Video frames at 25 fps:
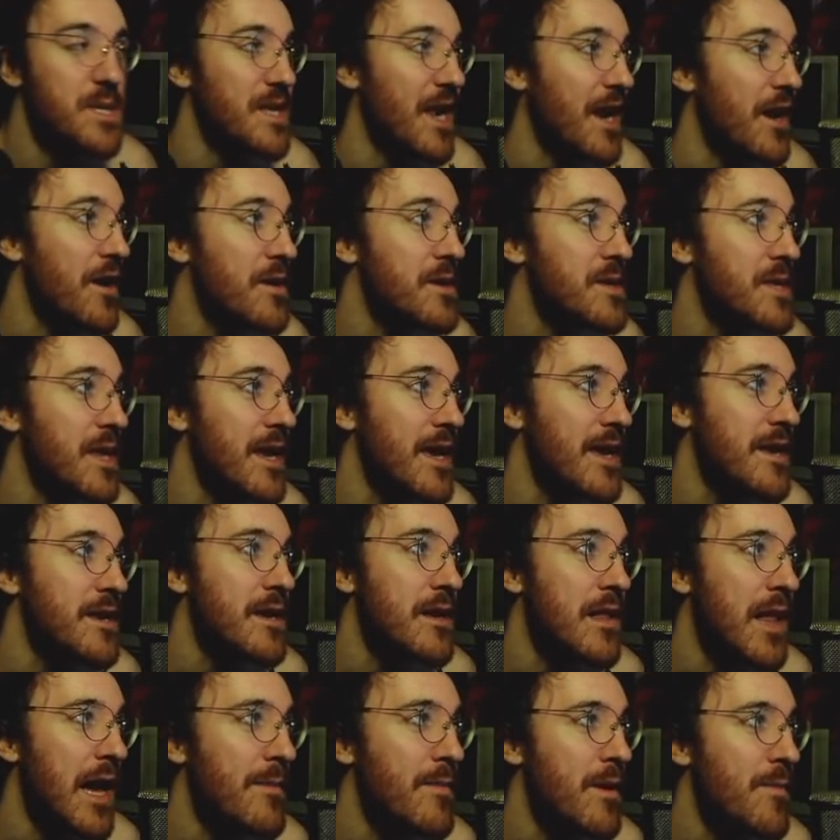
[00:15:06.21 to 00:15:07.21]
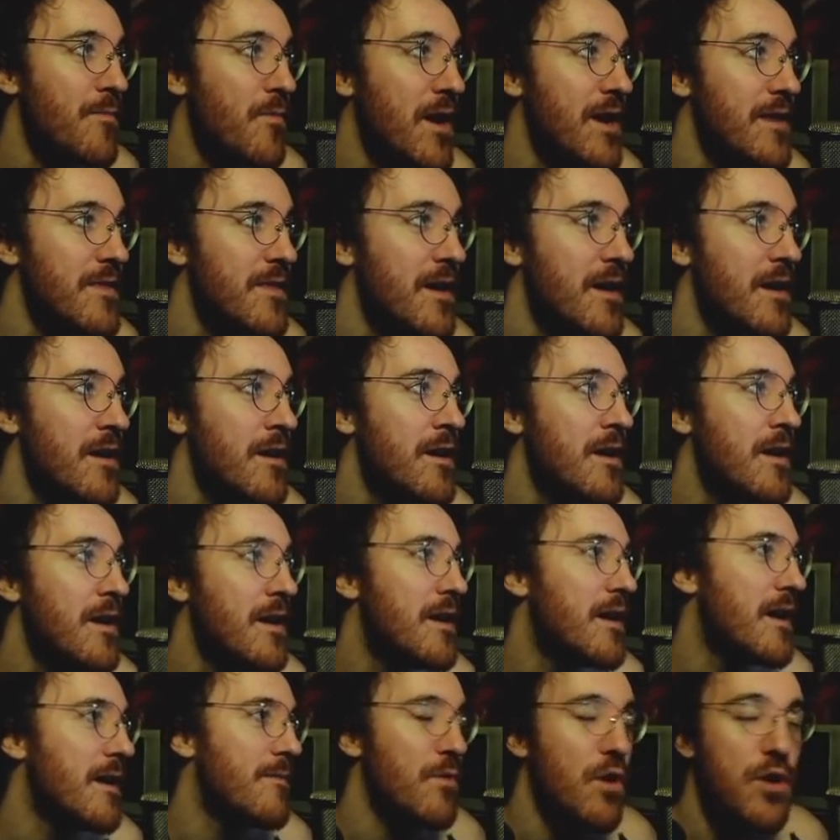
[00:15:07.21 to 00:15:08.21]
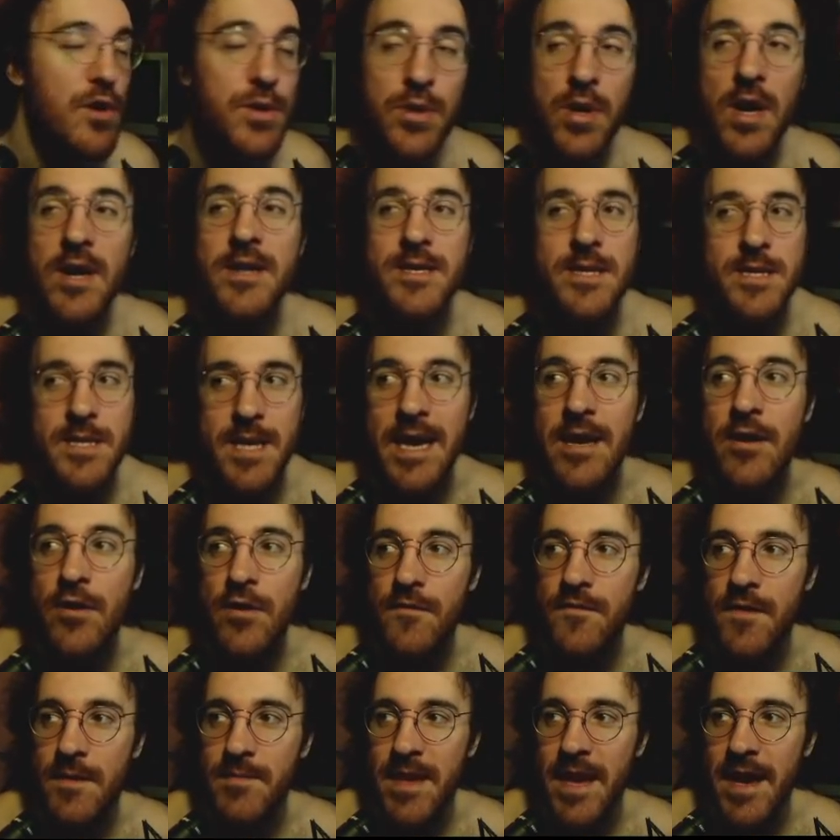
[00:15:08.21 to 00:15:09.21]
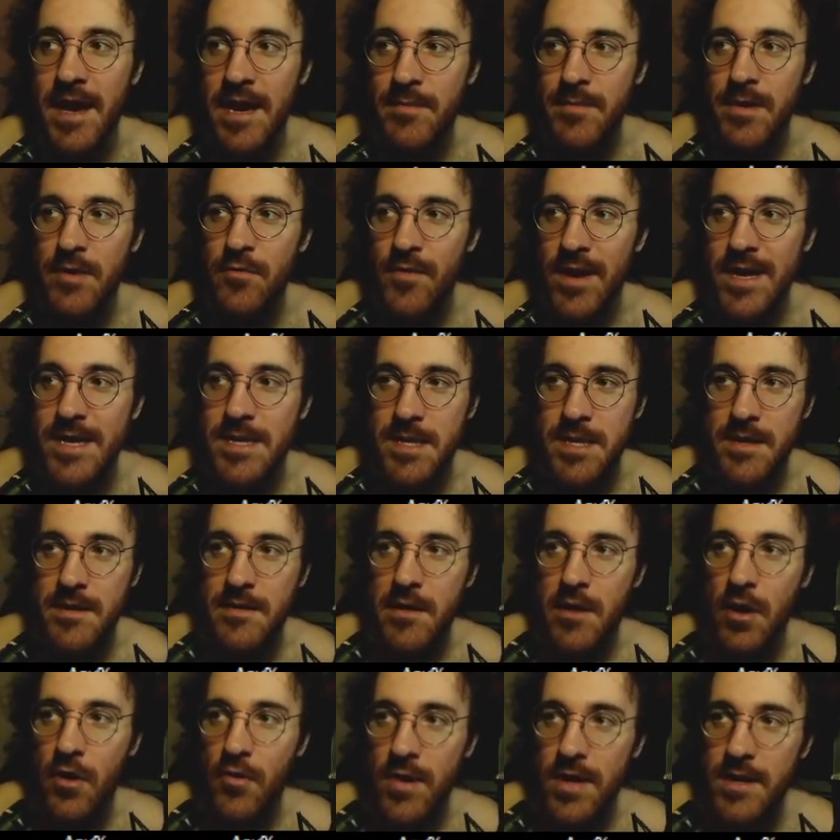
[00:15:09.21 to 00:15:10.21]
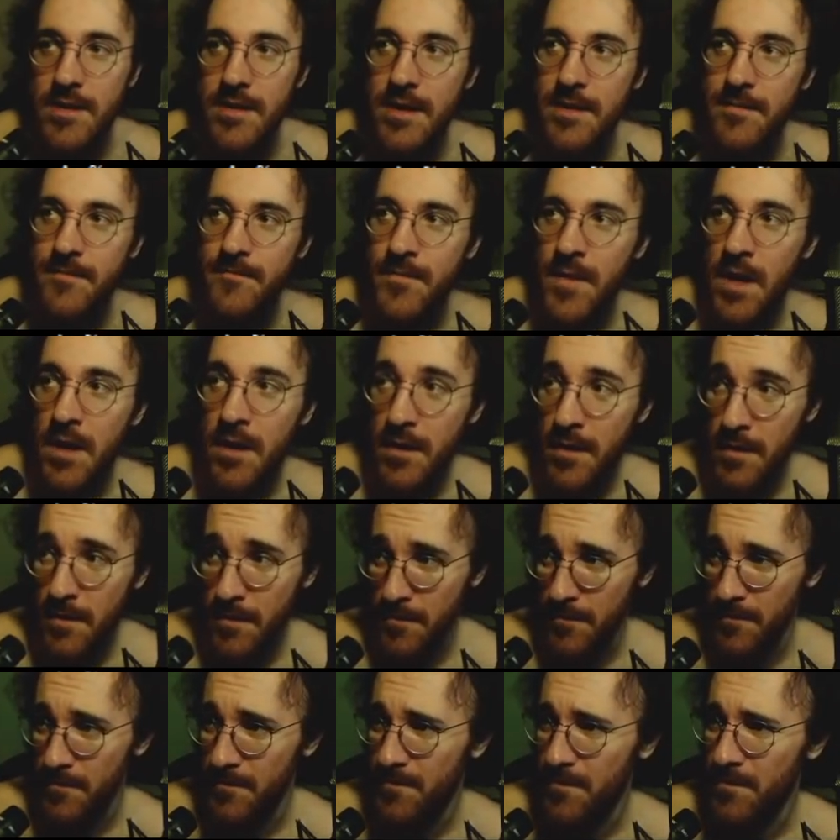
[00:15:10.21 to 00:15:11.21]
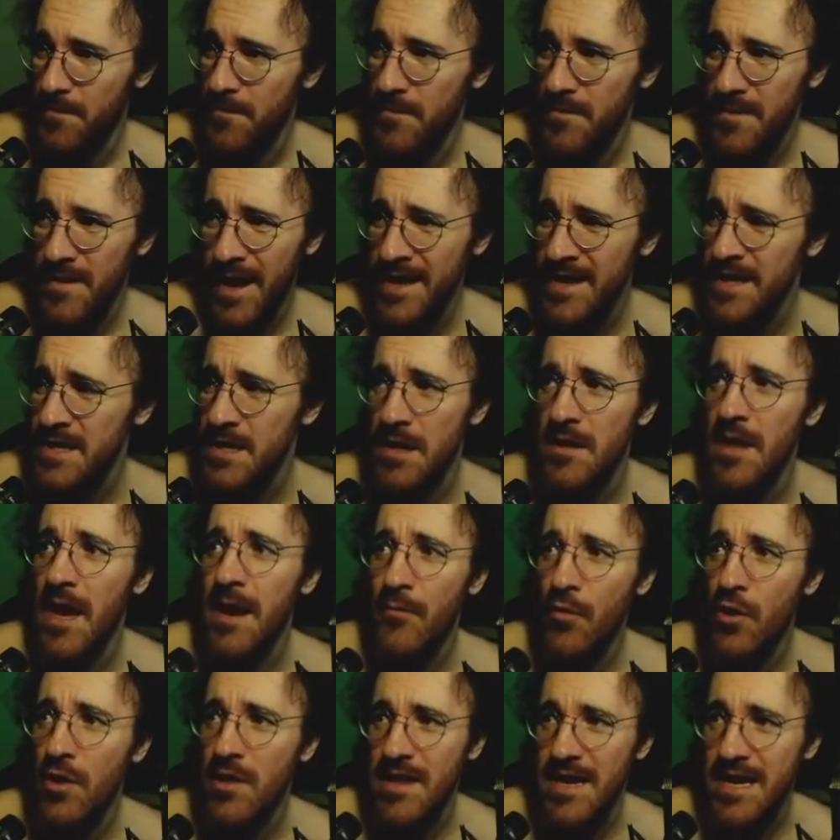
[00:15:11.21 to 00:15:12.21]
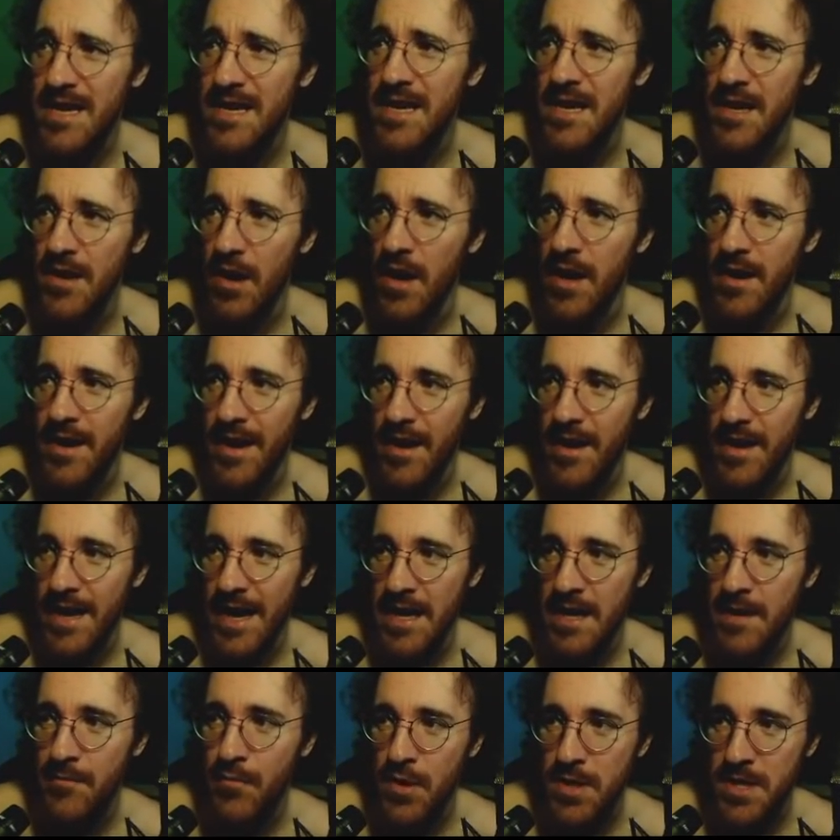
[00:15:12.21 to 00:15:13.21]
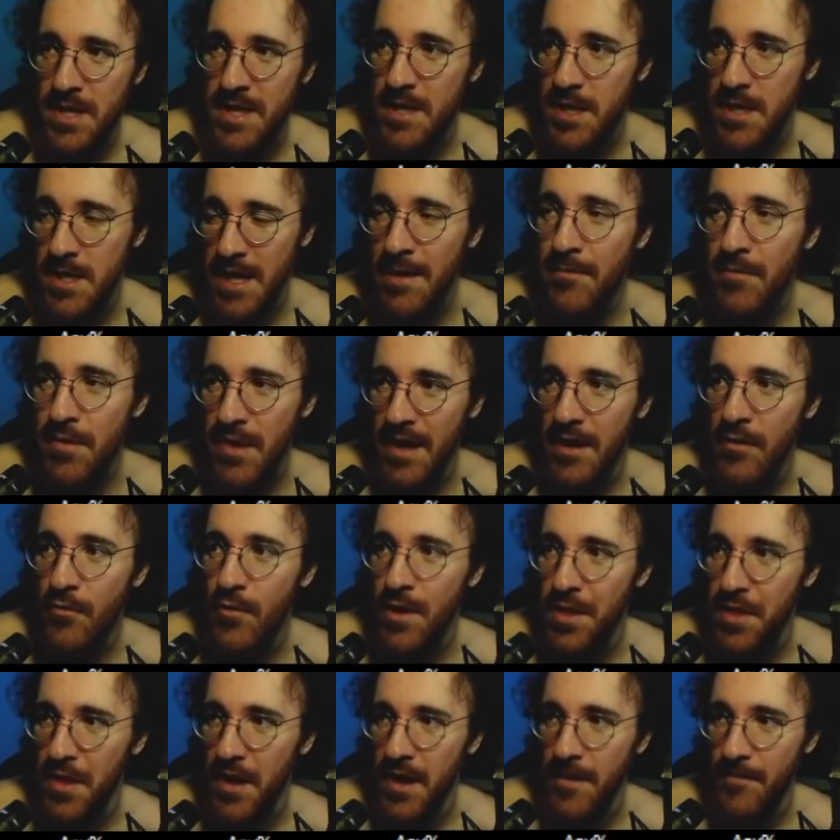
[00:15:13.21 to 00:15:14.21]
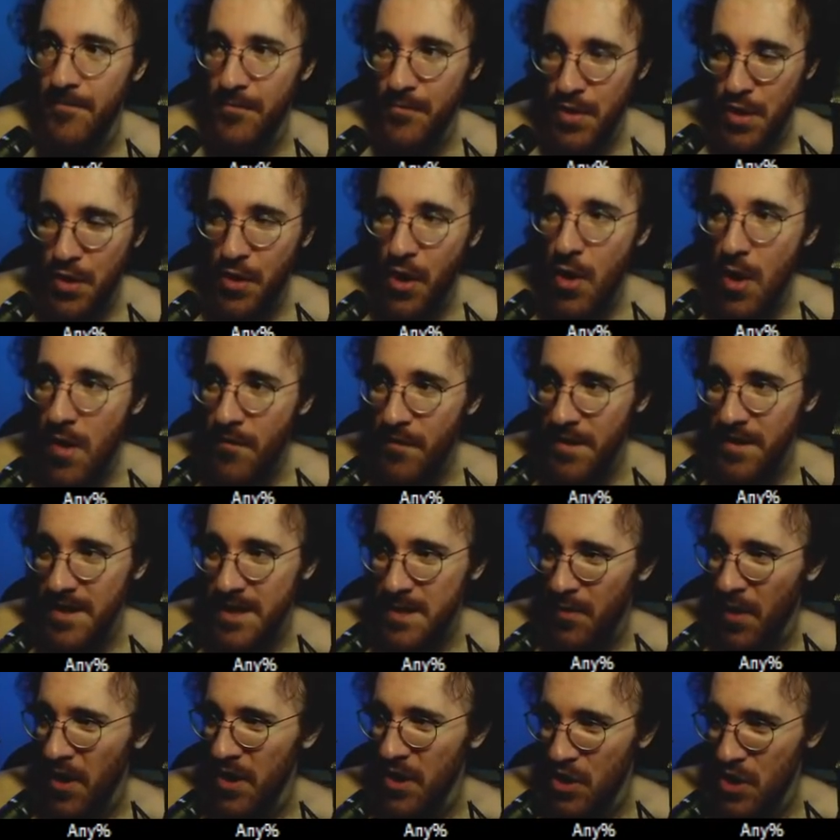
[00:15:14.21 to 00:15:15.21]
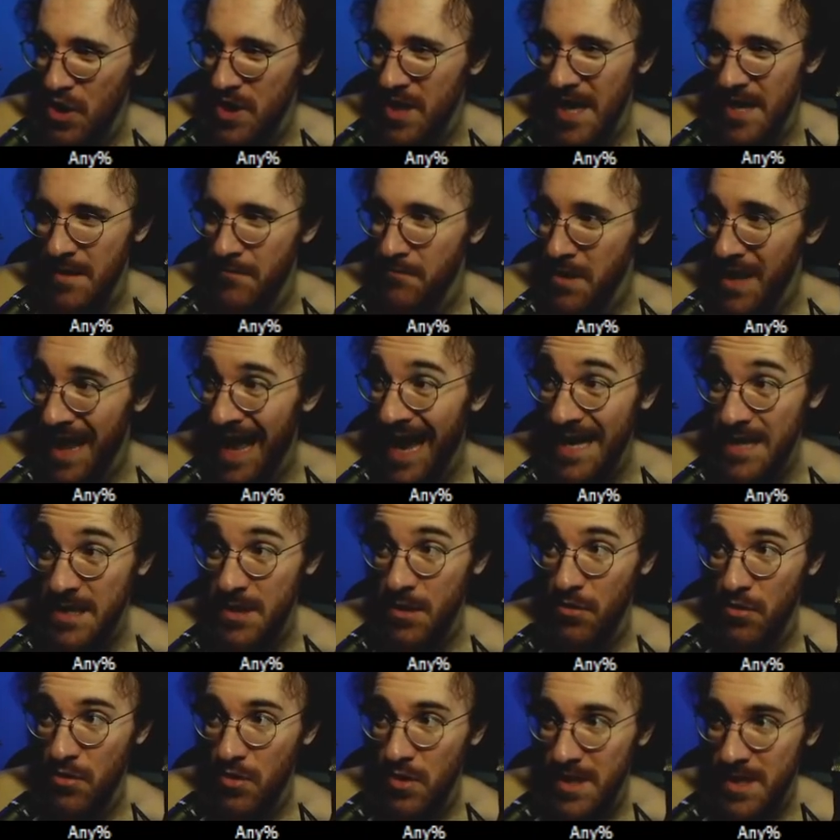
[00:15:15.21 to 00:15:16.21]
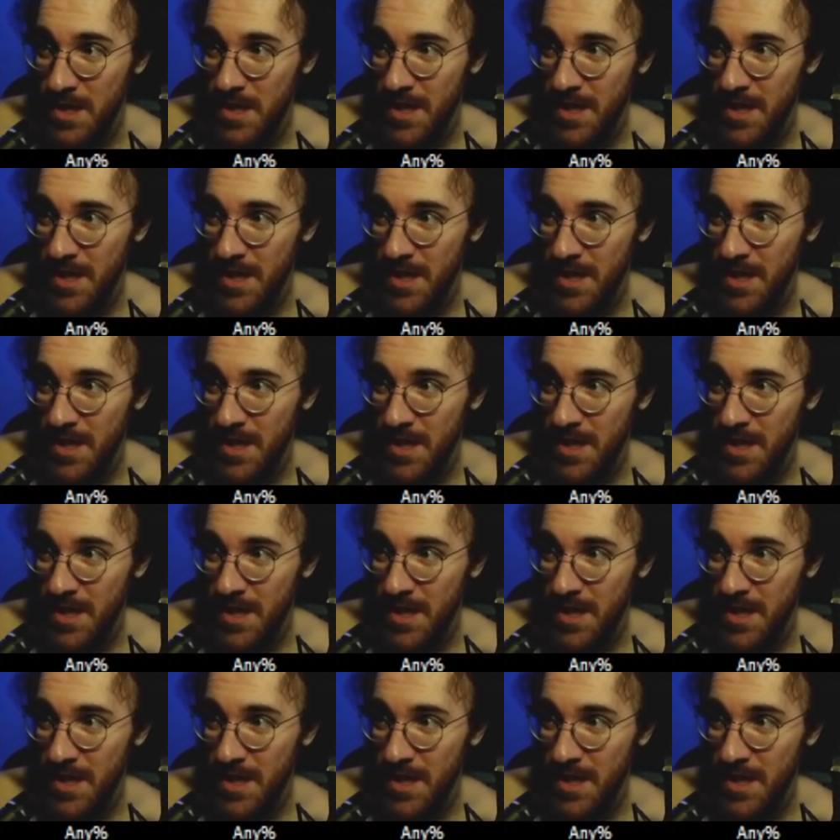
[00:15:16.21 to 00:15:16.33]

stairs that I had to climb up right there, those are on a cycle from the enemy raising and lowering them. And it's a lot more lenient on any percent. Same thing with you go over this part, you just kind of blast through